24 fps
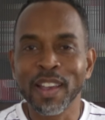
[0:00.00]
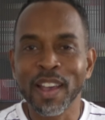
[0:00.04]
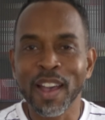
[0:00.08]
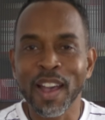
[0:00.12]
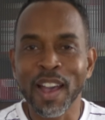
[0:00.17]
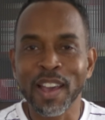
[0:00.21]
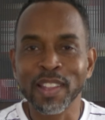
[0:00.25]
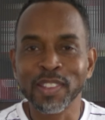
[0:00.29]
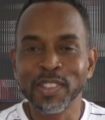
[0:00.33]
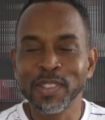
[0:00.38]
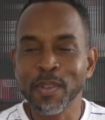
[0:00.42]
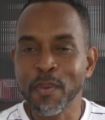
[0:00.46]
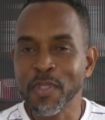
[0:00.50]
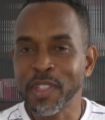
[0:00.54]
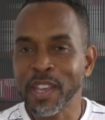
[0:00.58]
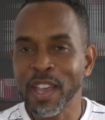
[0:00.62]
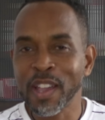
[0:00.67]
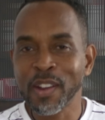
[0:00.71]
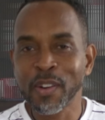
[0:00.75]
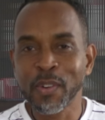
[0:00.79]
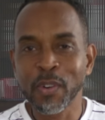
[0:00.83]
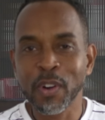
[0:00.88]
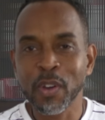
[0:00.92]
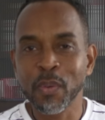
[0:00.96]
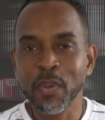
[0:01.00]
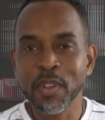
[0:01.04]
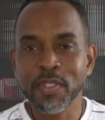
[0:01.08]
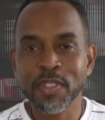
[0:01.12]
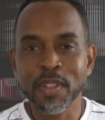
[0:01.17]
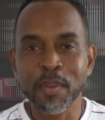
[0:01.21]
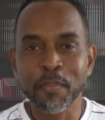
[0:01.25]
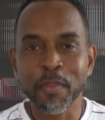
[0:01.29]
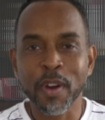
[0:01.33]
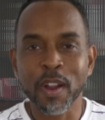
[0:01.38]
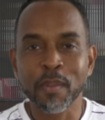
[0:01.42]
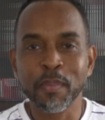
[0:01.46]
and something I grew up with
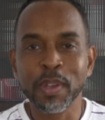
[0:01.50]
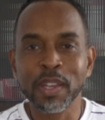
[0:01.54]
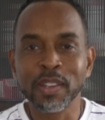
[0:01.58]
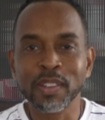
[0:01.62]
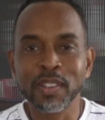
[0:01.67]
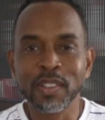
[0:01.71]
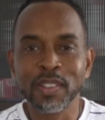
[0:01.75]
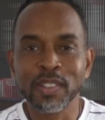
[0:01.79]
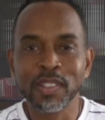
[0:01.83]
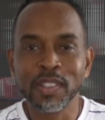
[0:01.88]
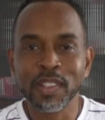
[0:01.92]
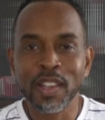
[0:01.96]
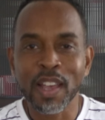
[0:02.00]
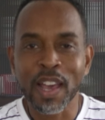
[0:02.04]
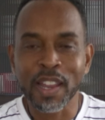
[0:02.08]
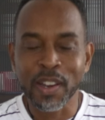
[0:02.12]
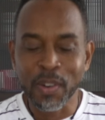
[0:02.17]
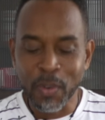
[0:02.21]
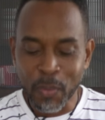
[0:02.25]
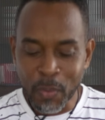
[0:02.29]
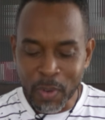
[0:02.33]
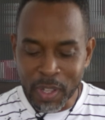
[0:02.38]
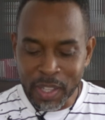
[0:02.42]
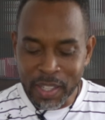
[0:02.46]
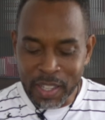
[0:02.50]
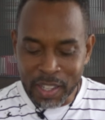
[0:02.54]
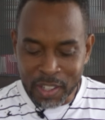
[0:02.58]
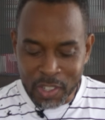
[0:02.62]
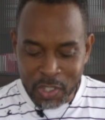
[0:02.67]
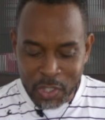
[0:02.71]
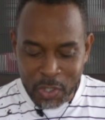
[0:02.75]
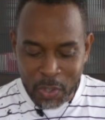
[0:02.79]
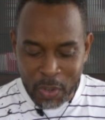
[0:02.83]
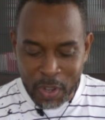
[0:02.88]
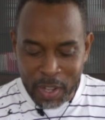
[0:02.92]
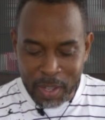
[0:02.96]
in Barbados. And I really
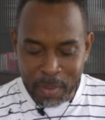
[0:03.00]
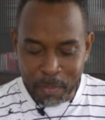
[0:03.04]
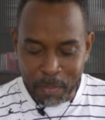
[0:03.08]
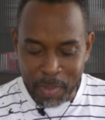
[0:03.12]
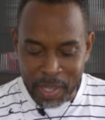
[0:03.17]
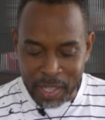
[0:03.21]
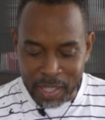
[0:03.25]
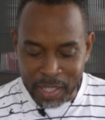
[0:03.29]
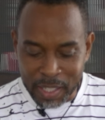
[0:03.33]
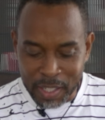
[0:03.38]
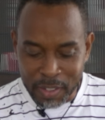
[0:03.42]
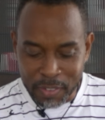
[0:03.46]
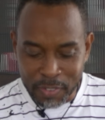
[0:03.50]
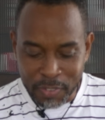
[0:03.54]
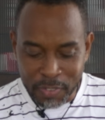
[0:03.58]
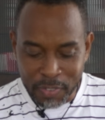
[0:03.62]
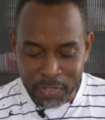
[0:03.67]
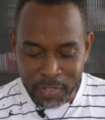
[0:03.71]
enjoy bay leaf.